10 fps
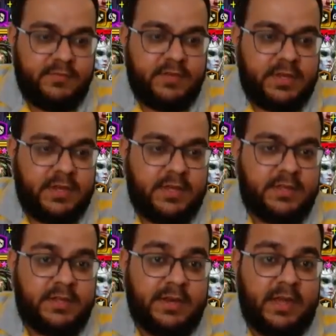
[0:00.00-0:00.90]

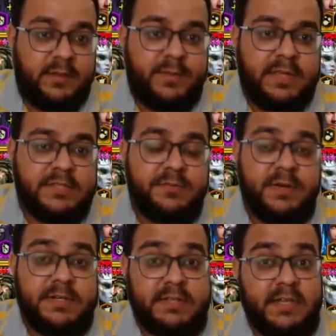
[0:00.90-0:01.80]
with 9-piece
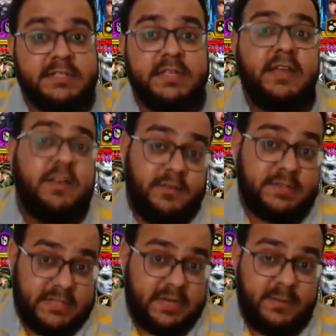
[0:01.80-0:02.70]
Merciless,
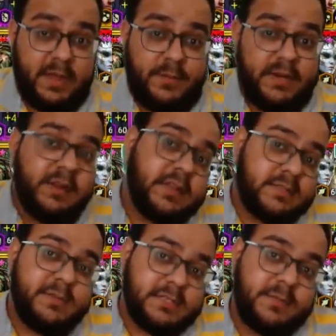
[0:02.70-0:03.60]
which in my opinion is
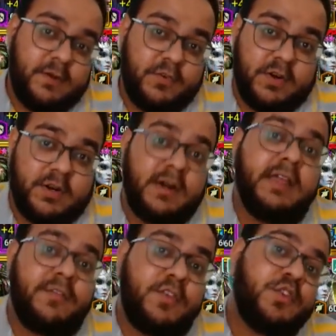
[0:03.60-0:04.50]
the best build for her.
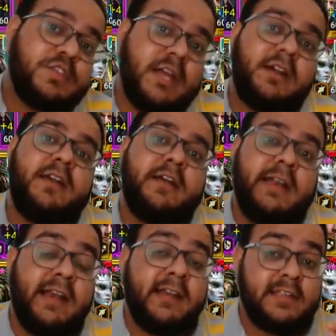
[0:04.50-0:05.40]
If you're using her in
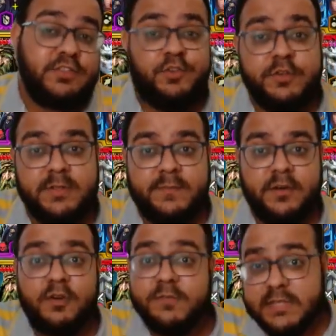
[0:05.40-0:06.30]
Relentless, you're doing
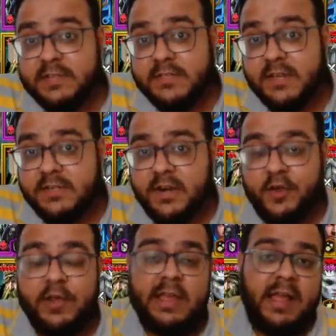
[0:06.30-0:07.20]
something wrong. Change her
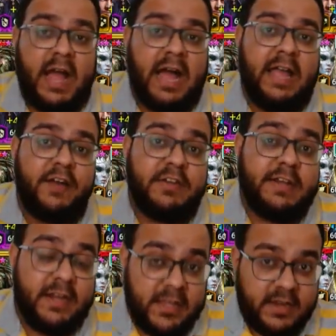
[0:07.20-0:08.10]
out. I have a
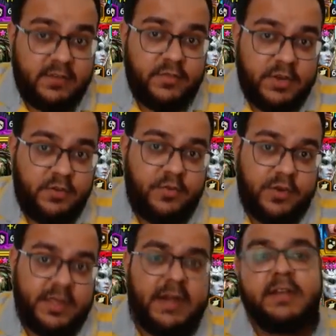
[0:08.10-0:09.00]
dedicated video for
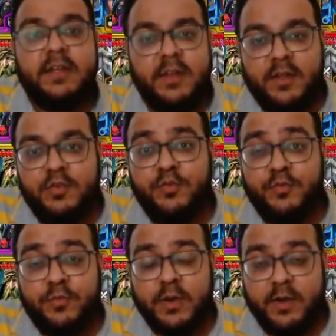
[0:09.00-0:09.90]
that. Do
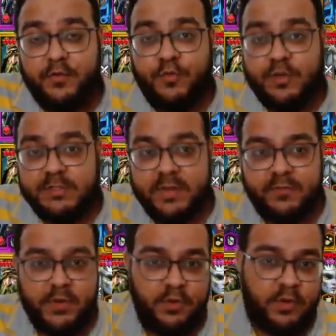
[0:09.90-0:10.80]
try to watch that
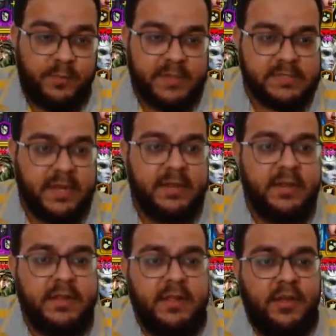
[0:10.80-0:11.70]
video on my channel
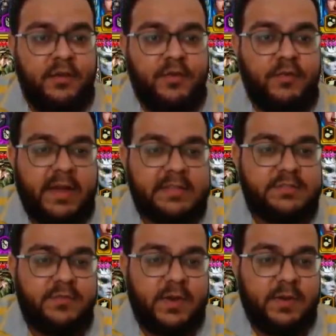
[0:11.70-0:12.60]
for why
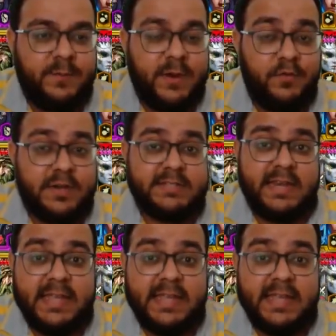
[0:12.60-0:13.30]
this build works. And